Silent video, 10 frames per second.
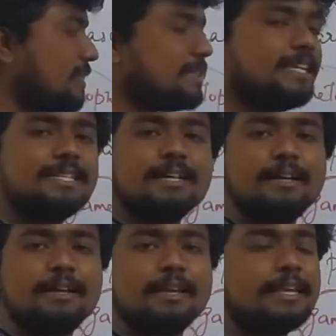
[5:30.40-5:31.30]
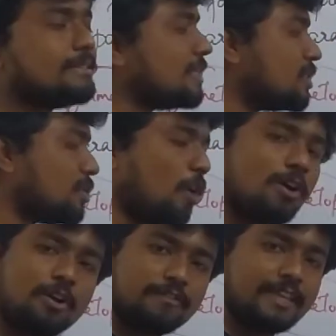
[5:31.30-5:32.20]
Seta is the
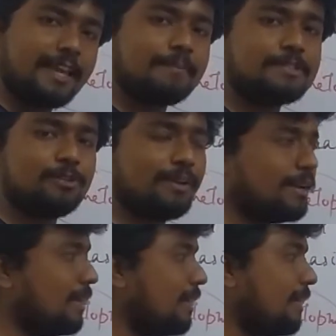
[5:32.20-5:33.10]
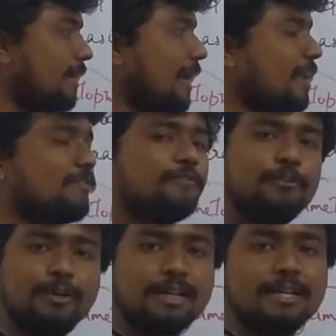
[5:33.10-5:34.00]
stalk of the capsule, and
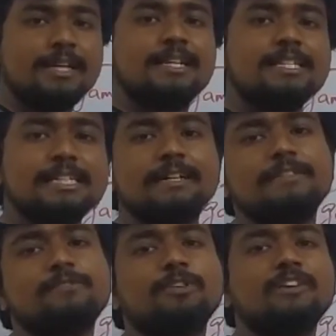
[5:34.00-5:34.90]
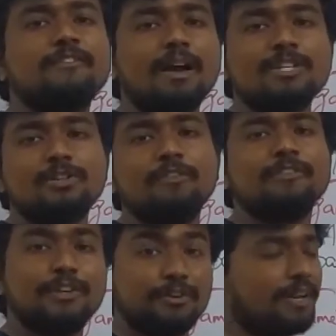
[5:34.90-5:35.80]
food serves for the function
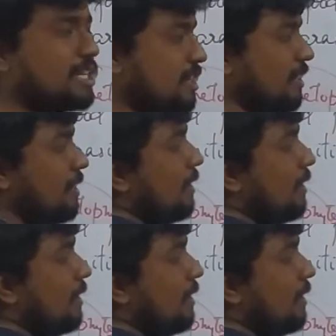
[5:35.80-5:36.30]
of nutrition.